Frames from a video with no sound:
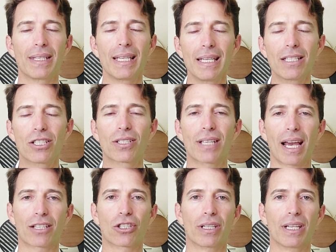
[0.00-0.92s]
Each
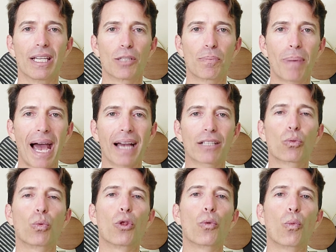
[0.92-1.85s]
section is packed
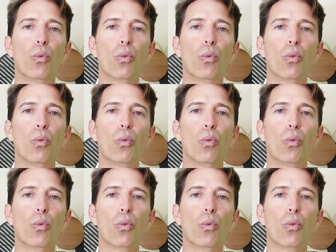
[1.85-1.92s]
with